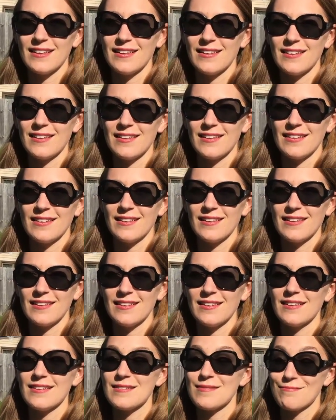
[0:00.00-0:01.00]
thirty-seven?
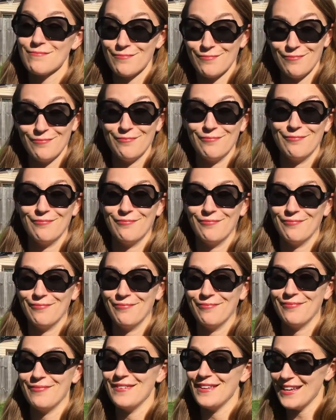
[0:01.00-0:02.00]

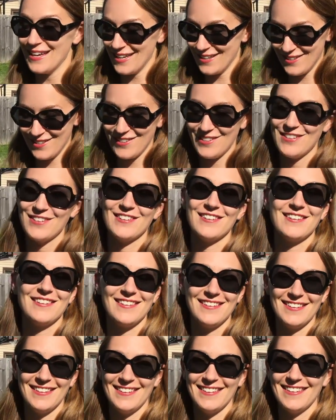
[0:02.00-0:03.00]
Yes.
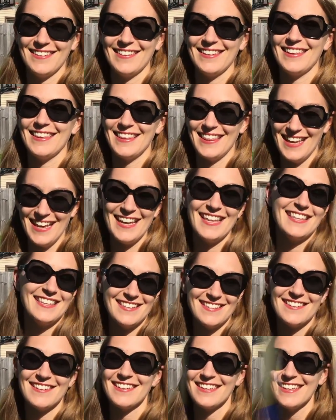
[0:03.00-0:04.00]
Is that it? That
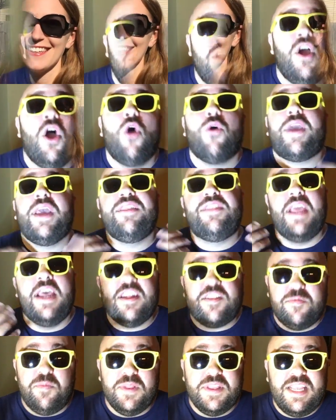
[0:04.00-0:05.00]
is it. Okay, the
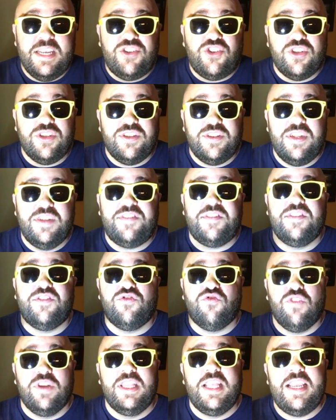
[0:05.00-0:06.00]
explanation to this
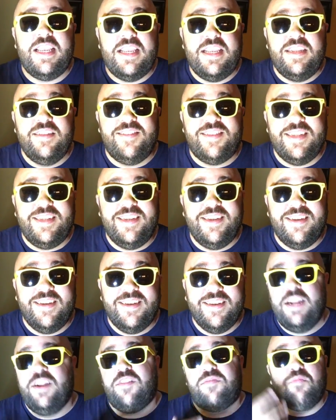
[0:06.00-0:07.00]
is really easy,
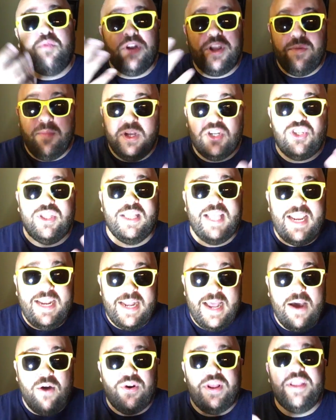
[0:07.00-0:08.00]
and it's pretty much laid
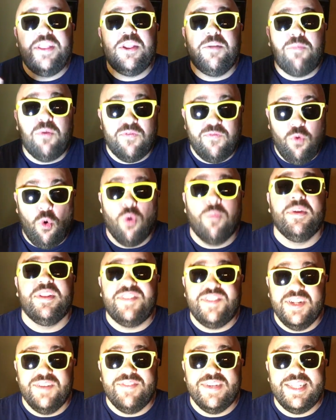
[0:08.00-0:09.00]
out in the
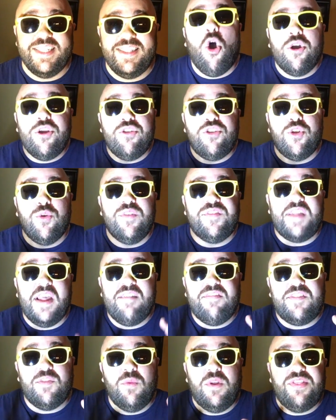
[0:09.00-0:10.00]
performance of it. All you do is
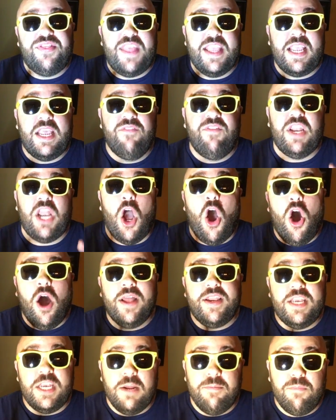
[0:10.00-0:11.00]
have someone think of an
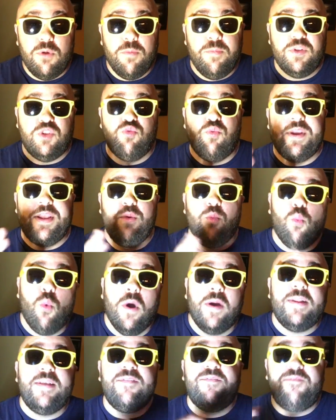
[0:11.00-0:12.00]
odd number between
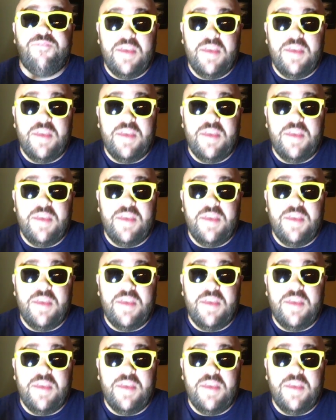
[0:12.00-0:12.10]
one and